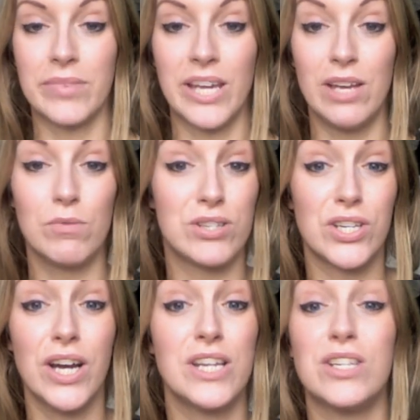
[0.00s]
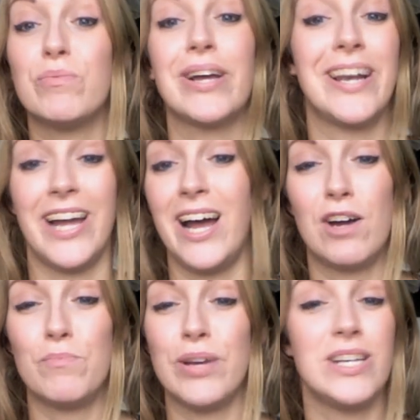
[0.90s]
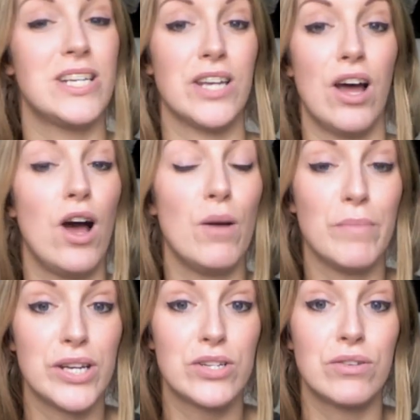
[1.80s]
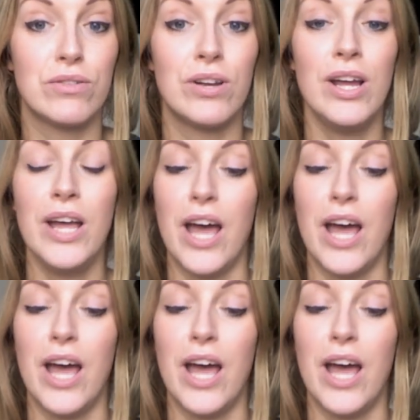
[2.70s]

It was tight to wiggle it out, but it didn't hurt me at all.